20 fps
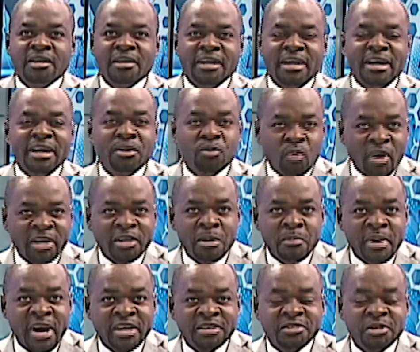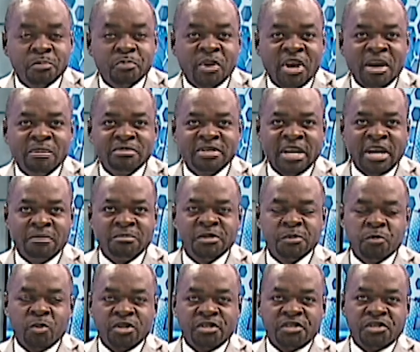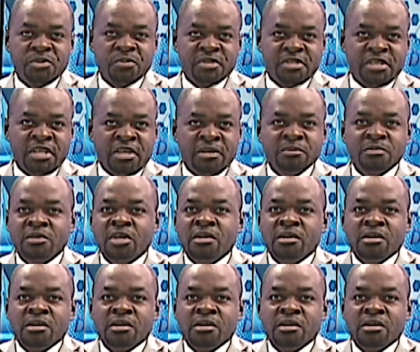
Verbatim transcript: And welcome back to Primetime Sports Tuesday.